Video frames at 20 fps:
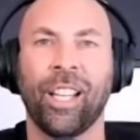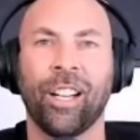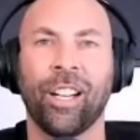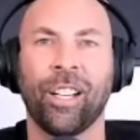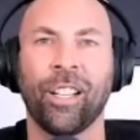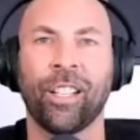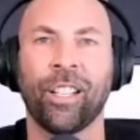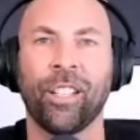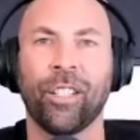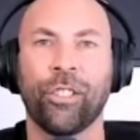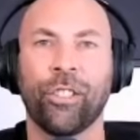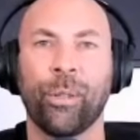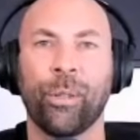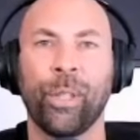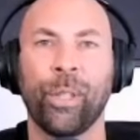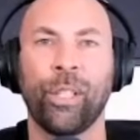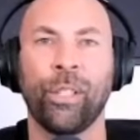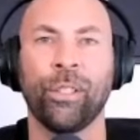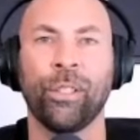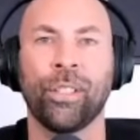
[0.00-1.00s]
our country
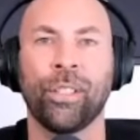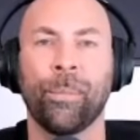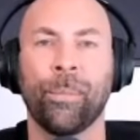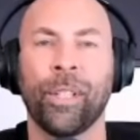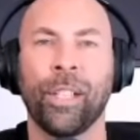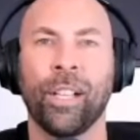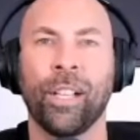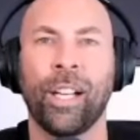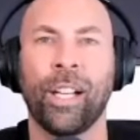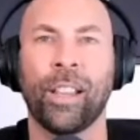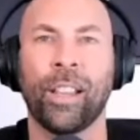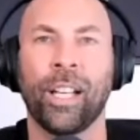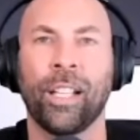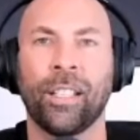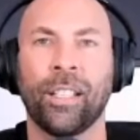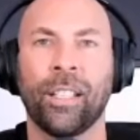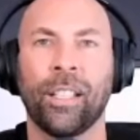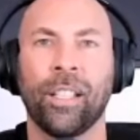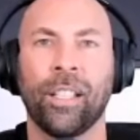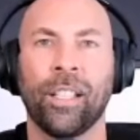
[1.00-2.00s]
would do something like
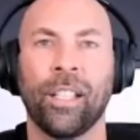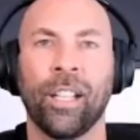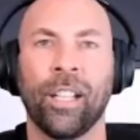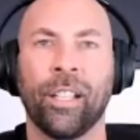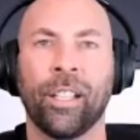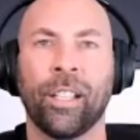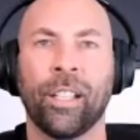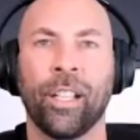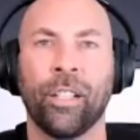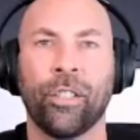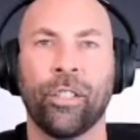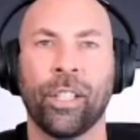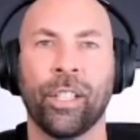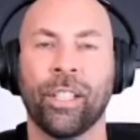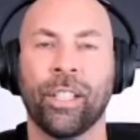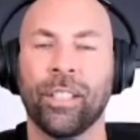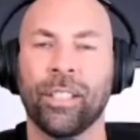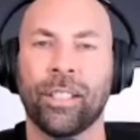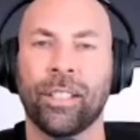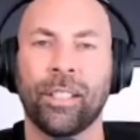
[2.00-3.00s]
that to another country
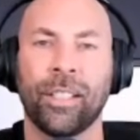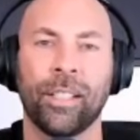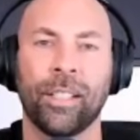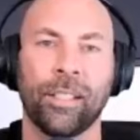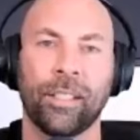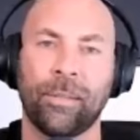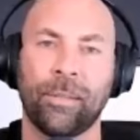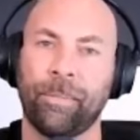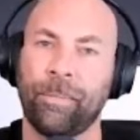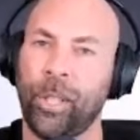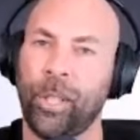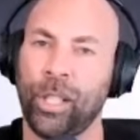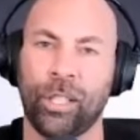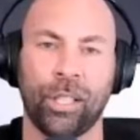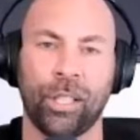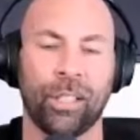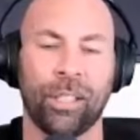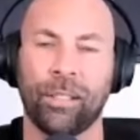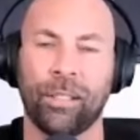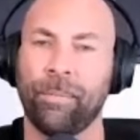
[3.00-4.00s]
'cause
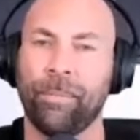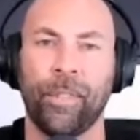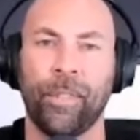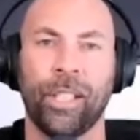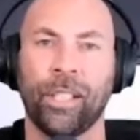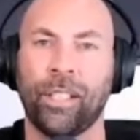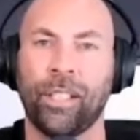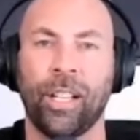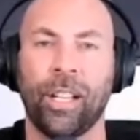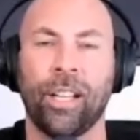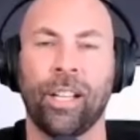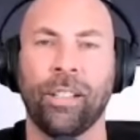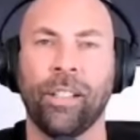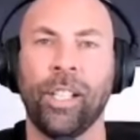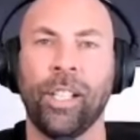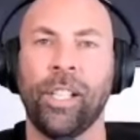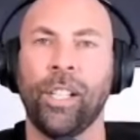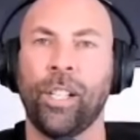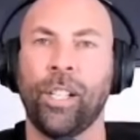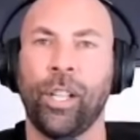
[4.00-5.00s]
it's not
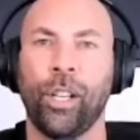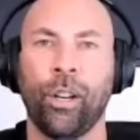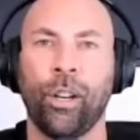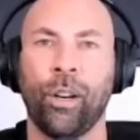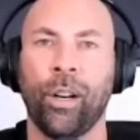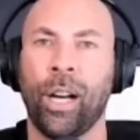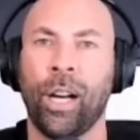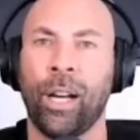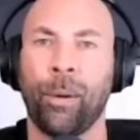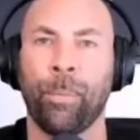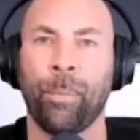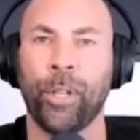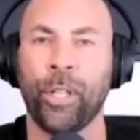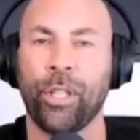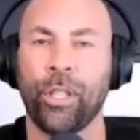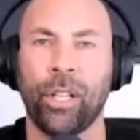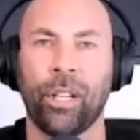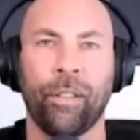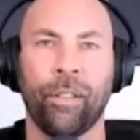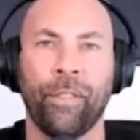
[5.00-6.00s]
I
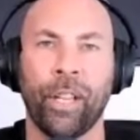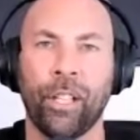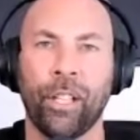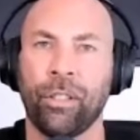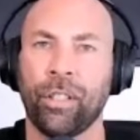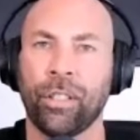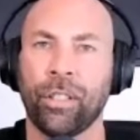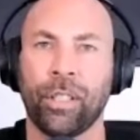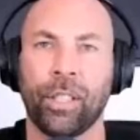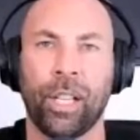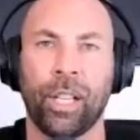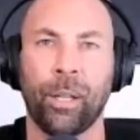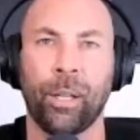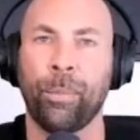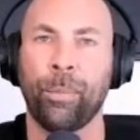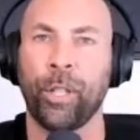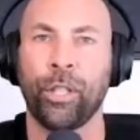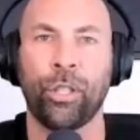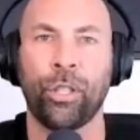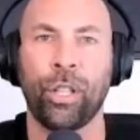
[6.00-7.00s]
appreciate our veterans, and I
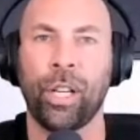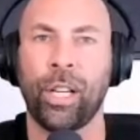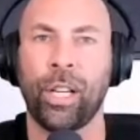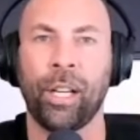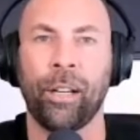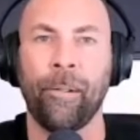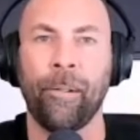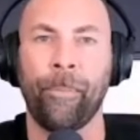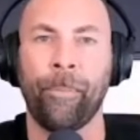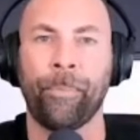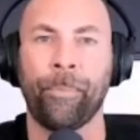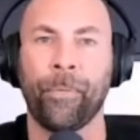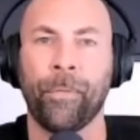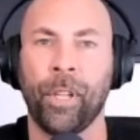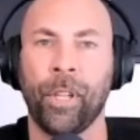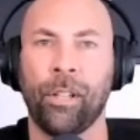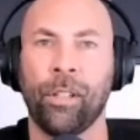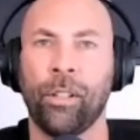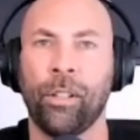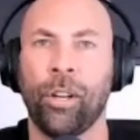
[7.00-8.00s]
appreciate
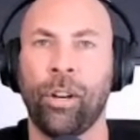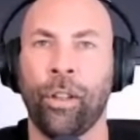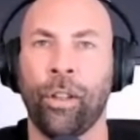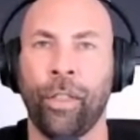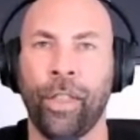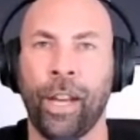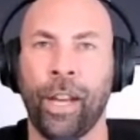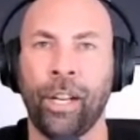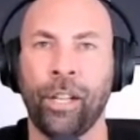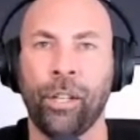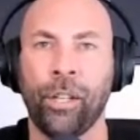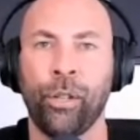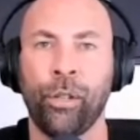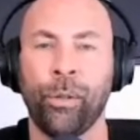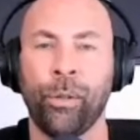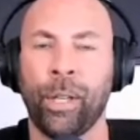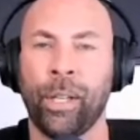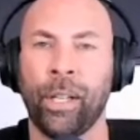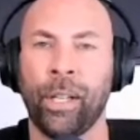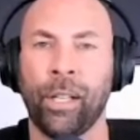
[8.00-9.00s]
all they
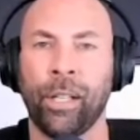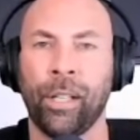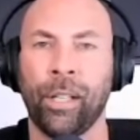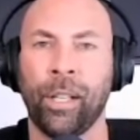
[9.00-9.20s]
do, and,